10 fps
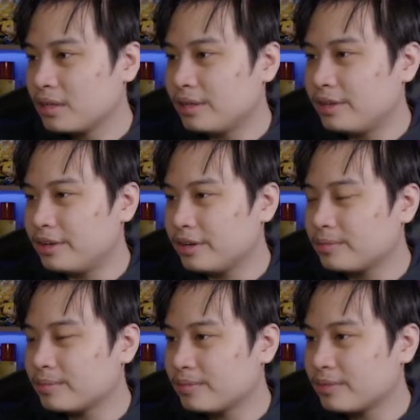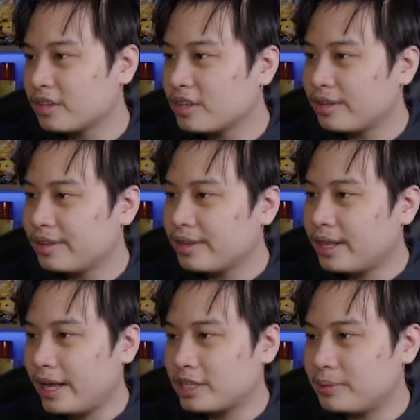another
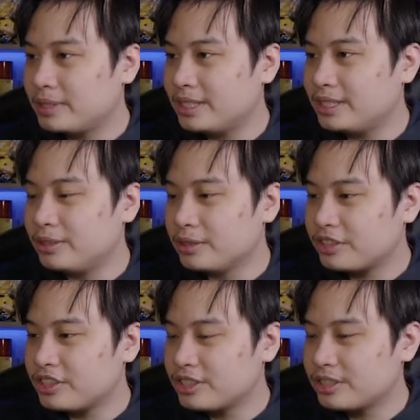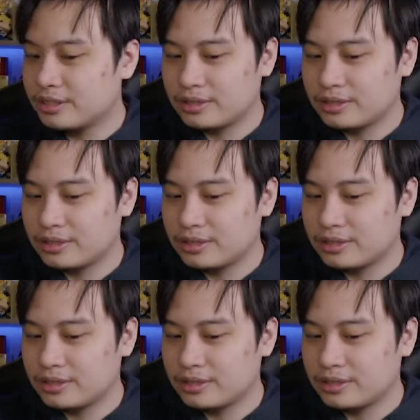XYZ Universe.